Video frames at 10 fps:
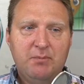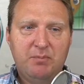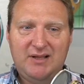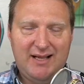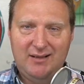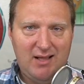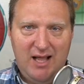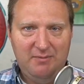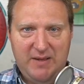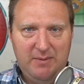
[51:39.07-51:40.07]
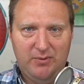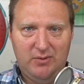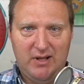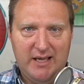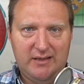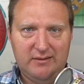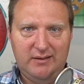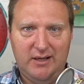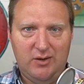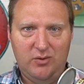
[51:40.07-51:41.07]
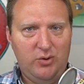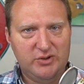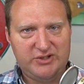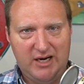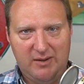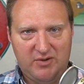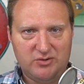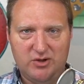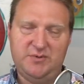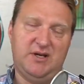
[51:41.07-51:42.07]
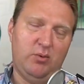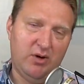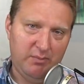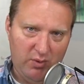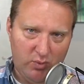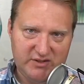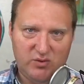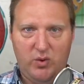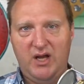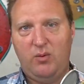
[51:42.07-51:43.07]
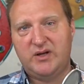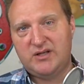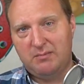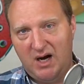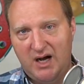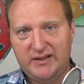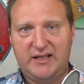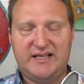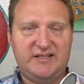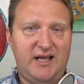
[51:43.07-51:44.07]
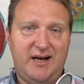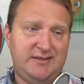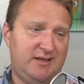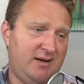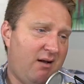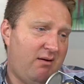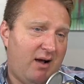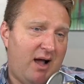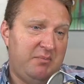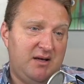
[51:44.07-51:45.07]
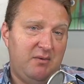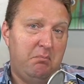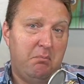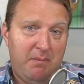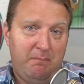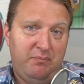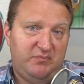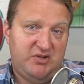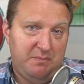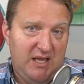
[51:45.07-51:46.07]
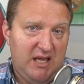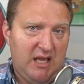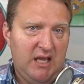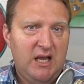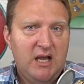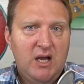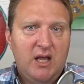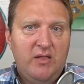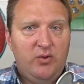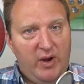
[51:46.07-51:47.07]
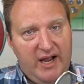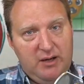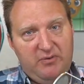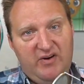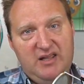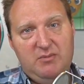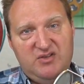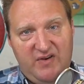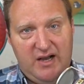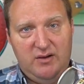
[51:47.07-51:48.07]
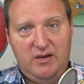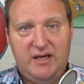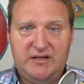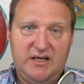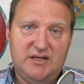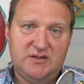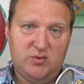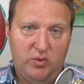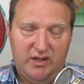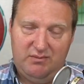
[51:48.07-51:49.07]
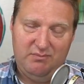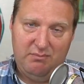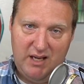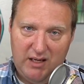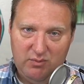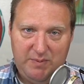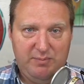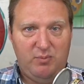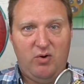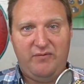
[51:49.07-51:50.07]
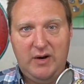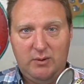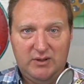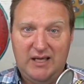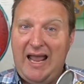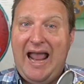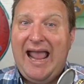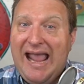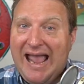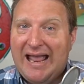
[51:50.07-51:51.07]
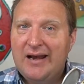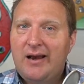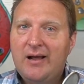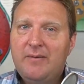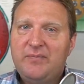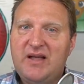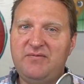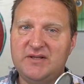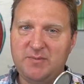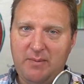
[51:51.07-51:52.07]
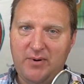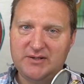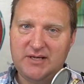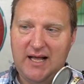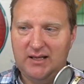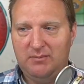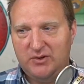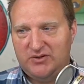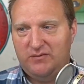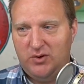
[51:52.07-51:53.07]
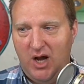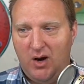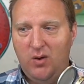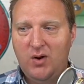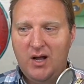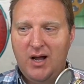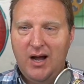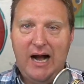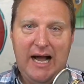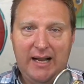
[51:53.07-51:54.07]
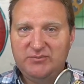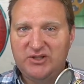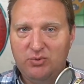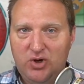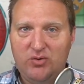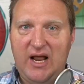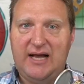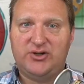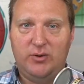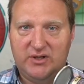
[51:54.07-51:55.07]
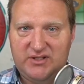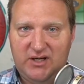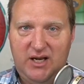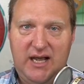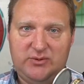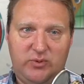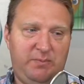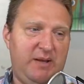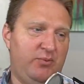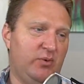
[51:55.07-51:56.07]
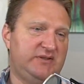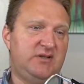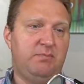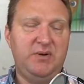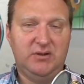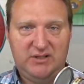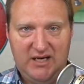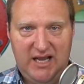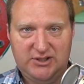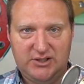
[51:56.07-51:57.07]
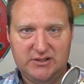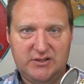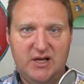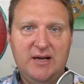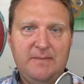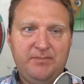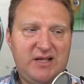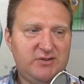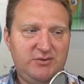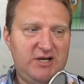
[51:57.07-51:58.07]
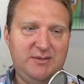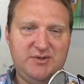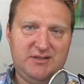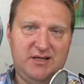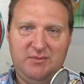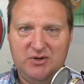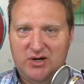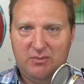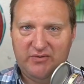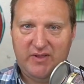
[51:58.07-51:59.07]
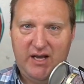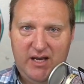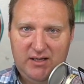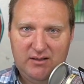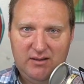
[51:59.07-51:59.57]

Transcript: but like a lot of people like you know who are setting up those groups like we're going to meet once a week once a month and that's it and i said no no i mean to me the way I can provide the most value is with meeting with people more frequently, and that fits my personality. Most of you know I am someone who naturally wants to connect with people, wants to build connections. And so James doesn't give me trouble for that.